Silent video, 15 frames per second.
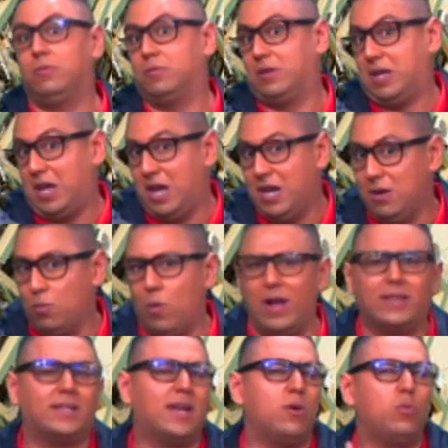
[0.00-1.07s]
Okay,
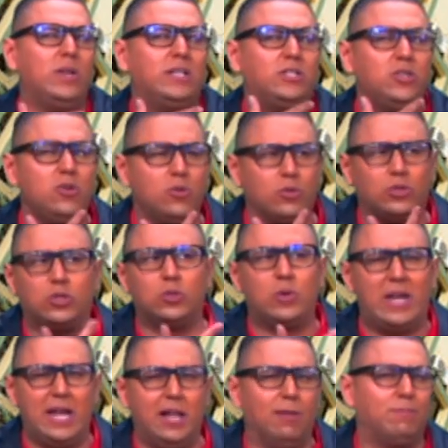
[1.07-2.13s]
what can we do to
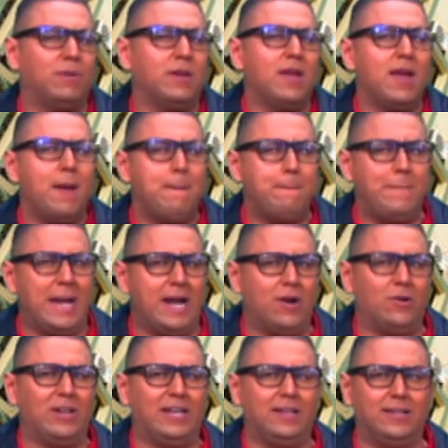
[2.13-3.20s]
help
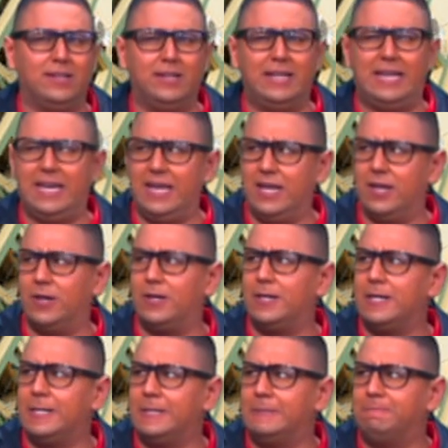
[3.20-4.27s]
Mary here?
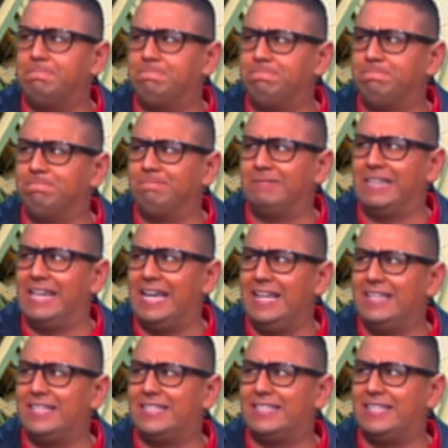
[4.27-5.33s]

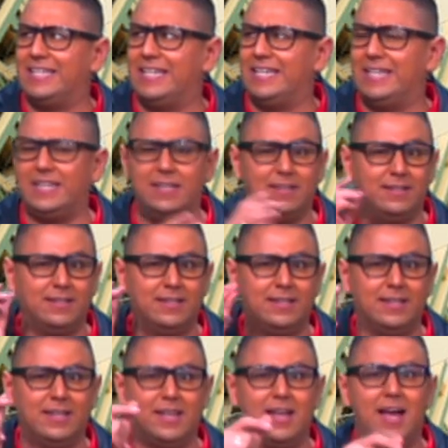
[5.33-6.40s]
Let's see.
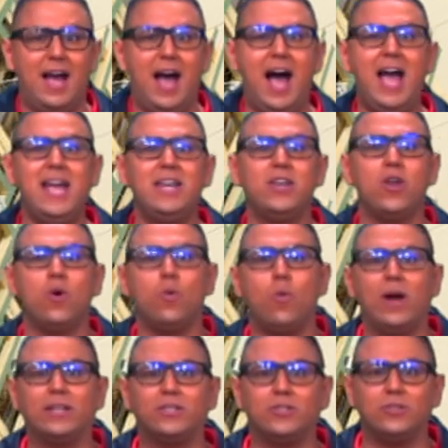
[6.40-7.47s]
I know
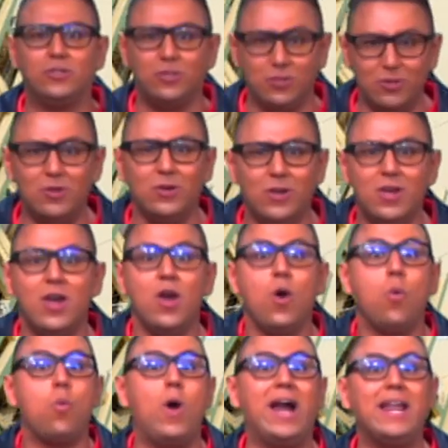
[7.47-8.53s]
what to do.
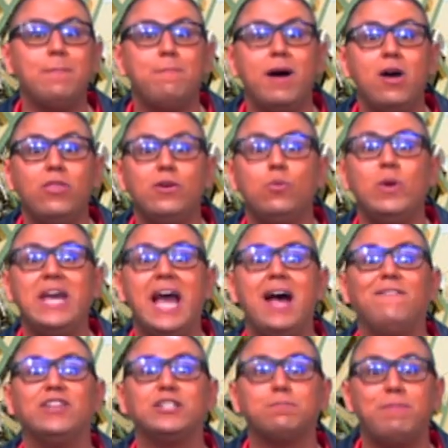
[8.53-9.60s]
What about if we
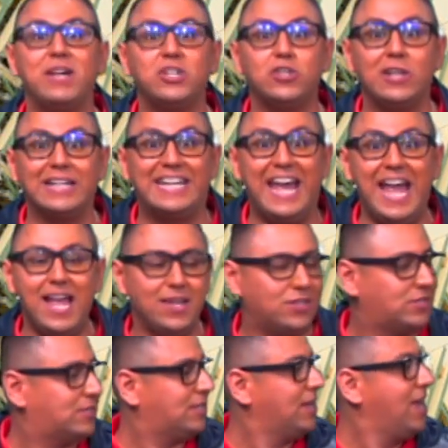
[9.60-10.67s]
have a special
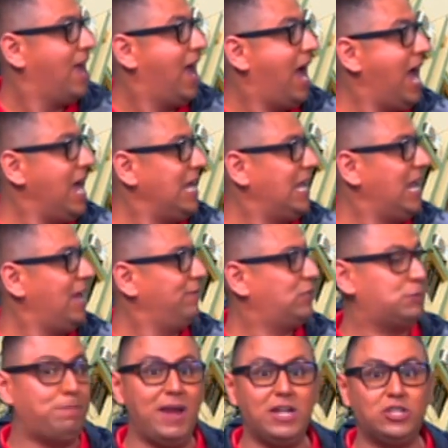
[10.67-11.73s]
guest? I love
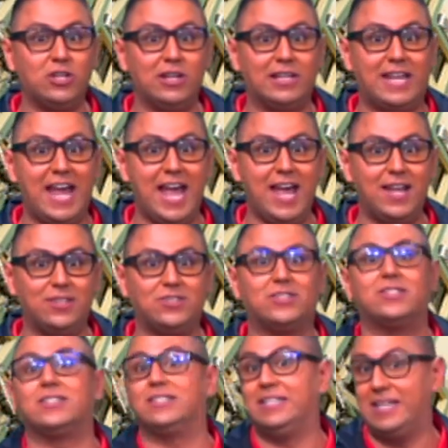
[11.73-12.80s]
special
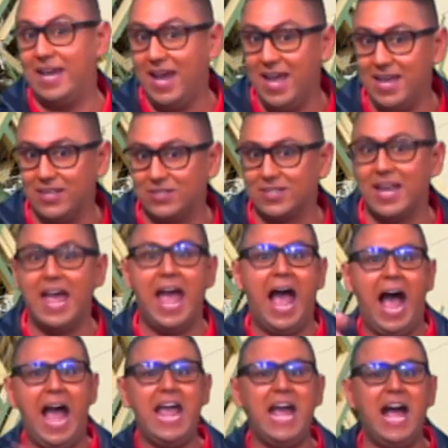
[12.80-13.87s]
guests. Yes,
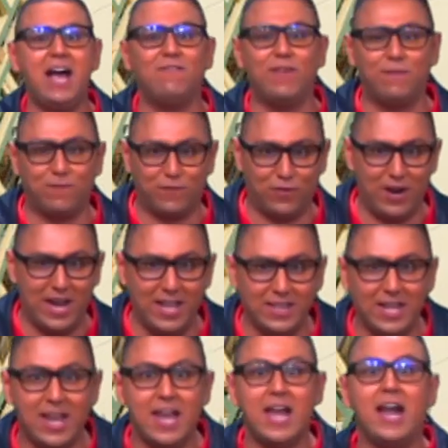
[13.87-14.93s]
I have a
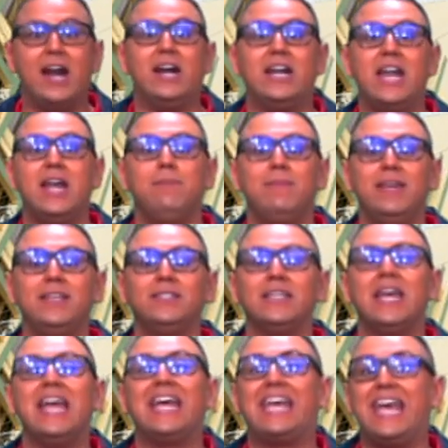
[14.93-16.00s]
friend. Her name is
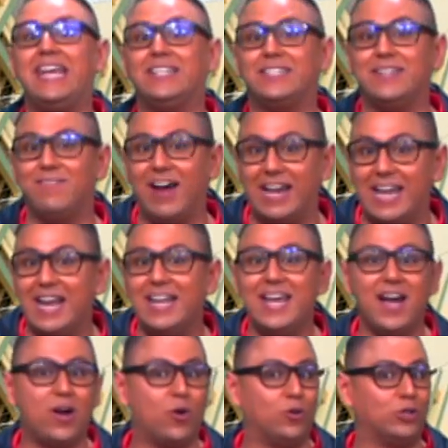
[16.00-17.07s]
Casey Valeria
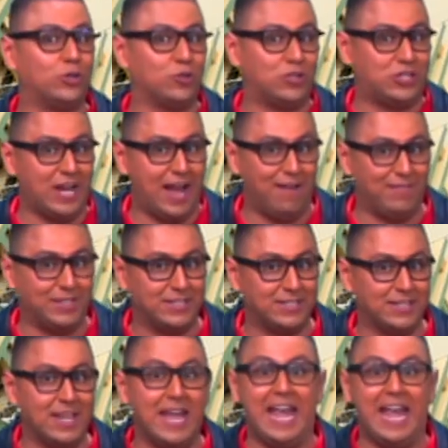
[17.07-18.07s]
Cotto Chavez.